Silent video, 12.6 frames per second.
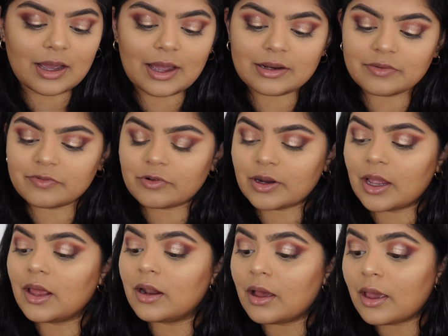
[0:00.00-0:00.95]
kind of
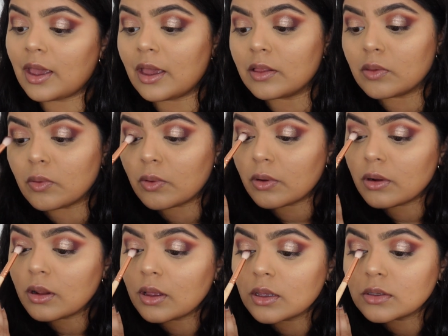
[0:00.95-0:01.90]
create a
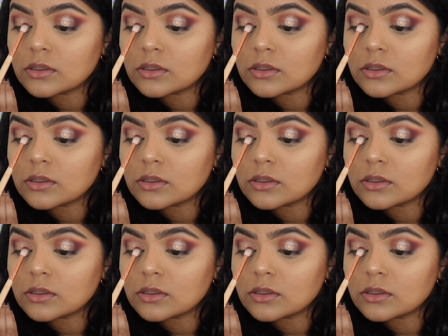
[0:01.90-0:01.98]
halo.